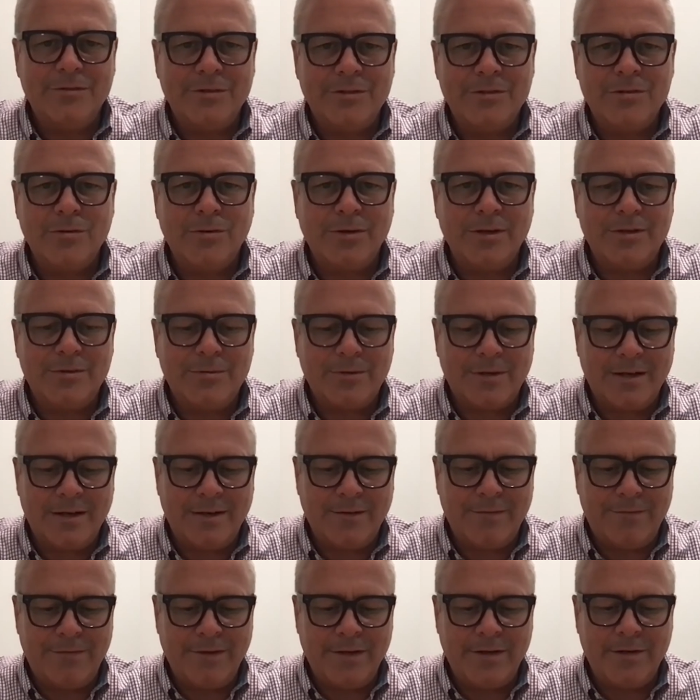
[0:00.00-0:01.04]
I enjoy trying
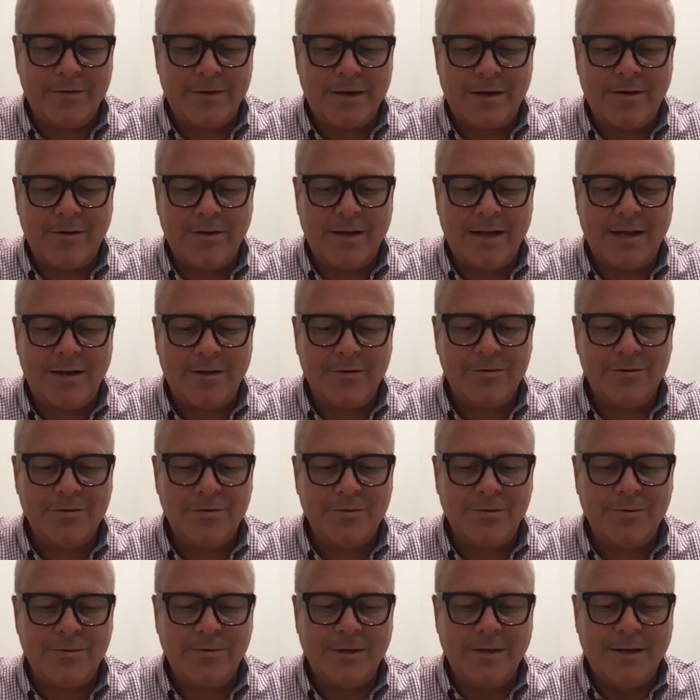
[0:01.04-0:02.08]
to figure out how
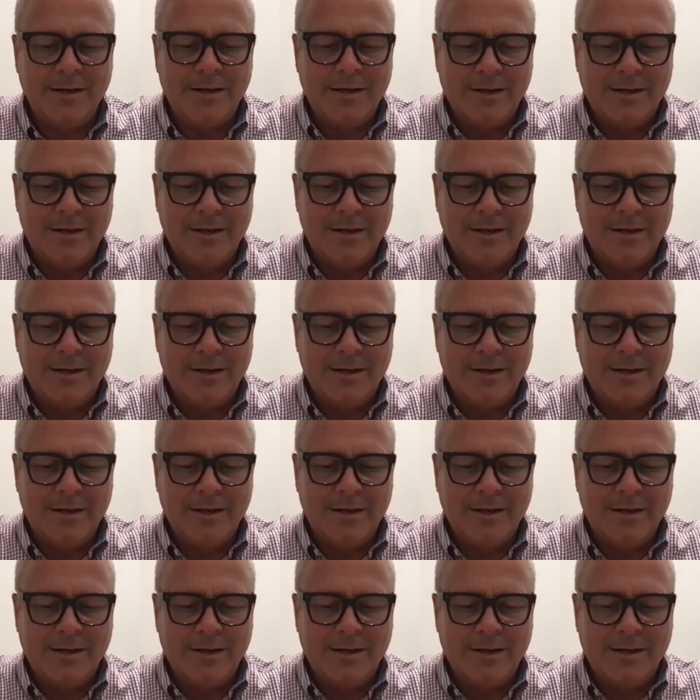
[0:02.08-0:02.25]
to